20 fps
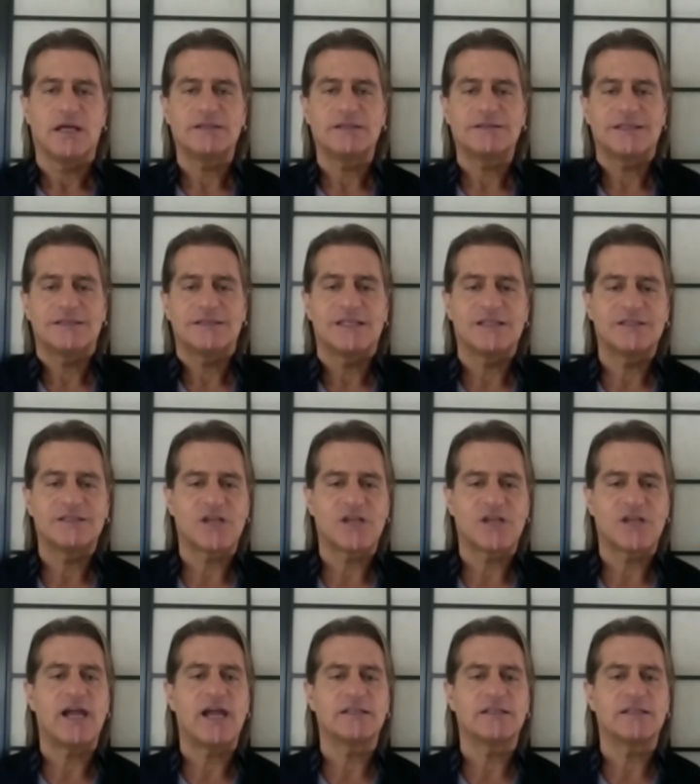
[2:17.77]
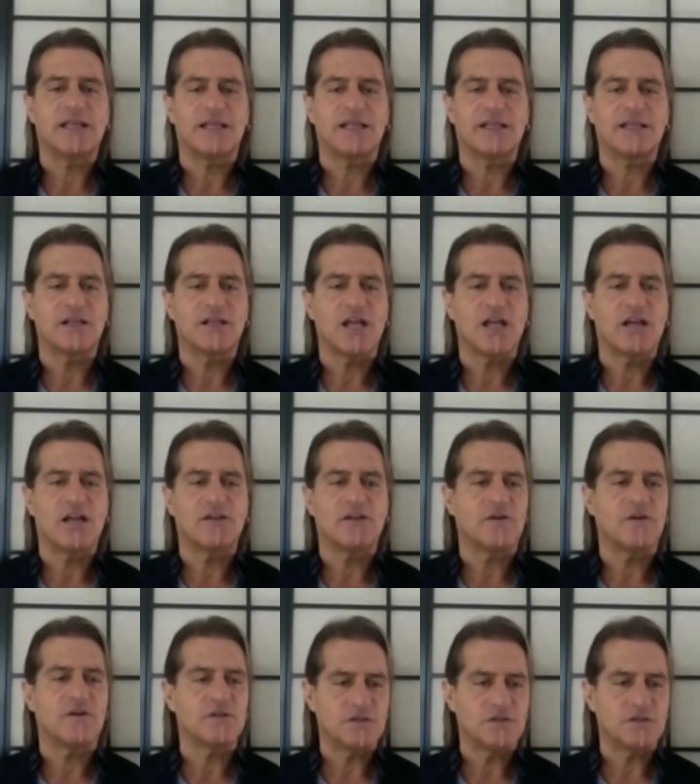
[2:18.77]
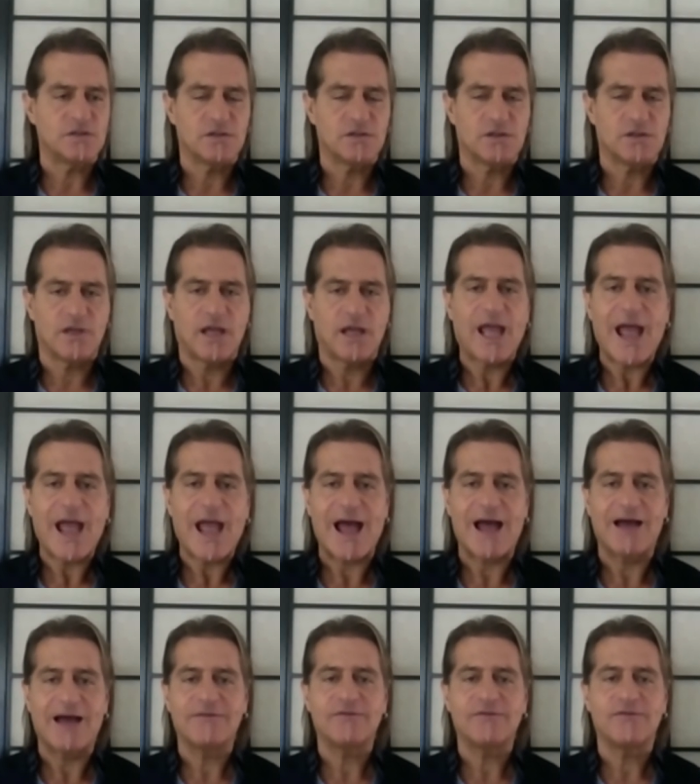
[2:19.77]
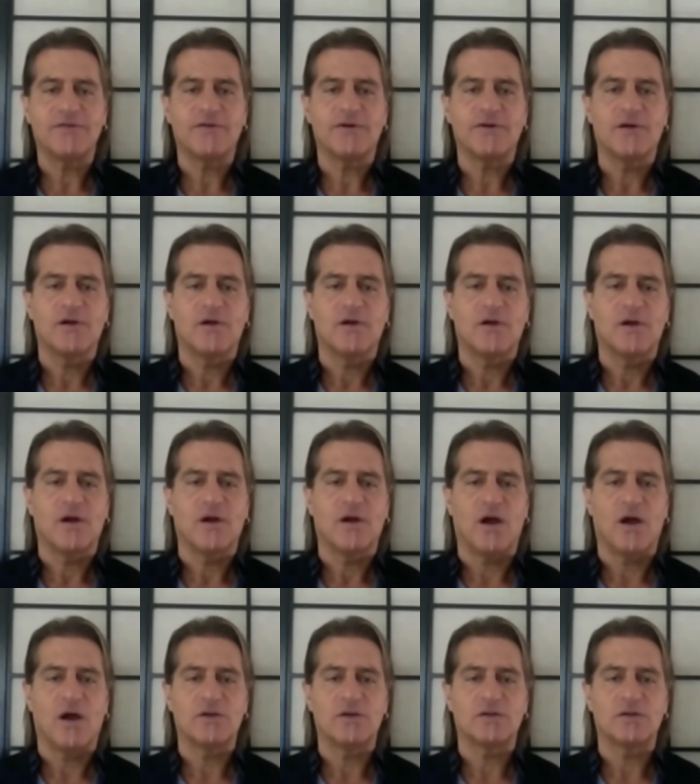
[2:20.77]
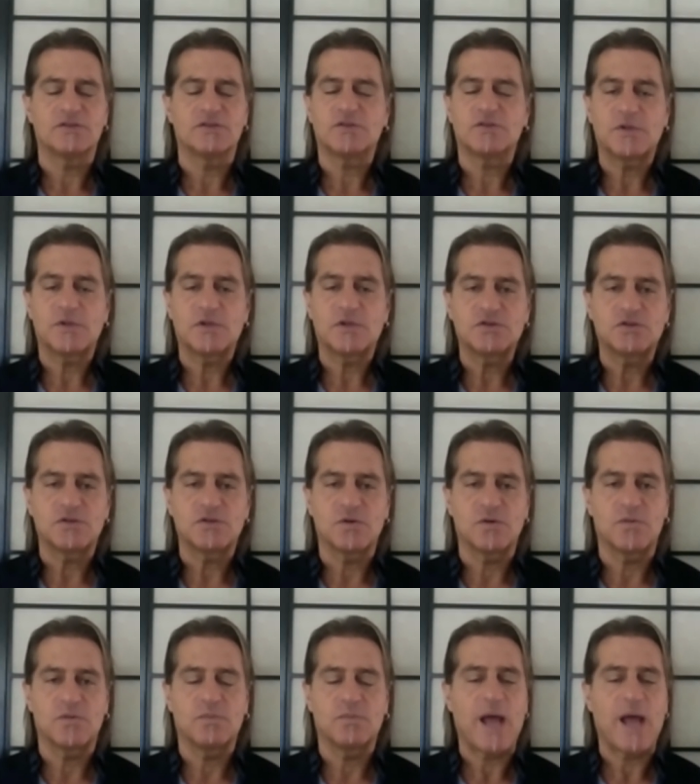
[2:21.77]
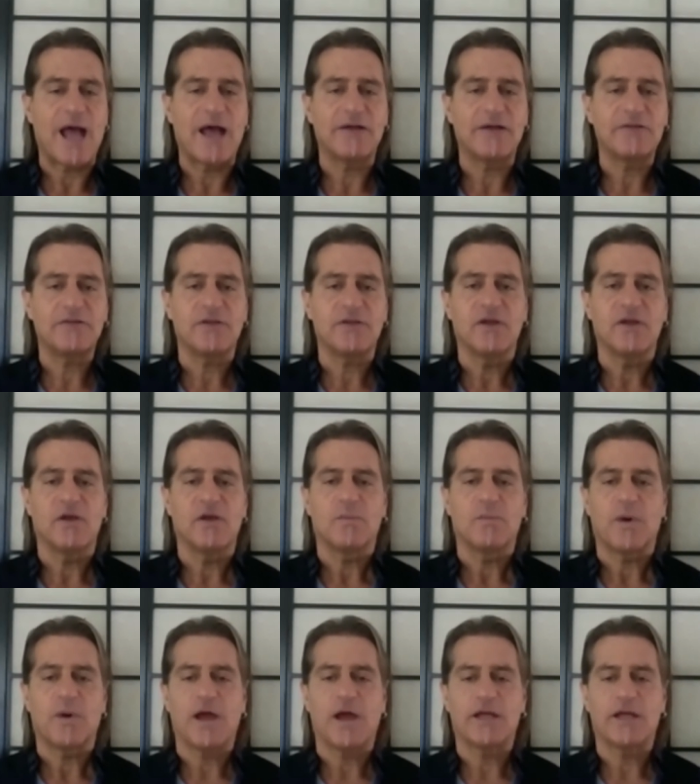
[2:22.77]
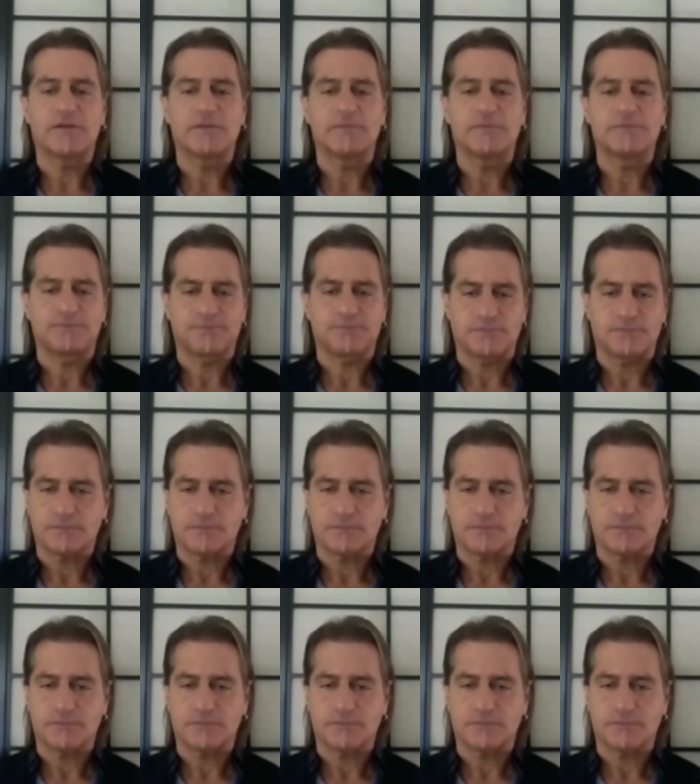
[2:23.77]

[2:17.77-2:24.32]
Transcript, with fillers: that's a desire that a lot of us have on the spiritual path, but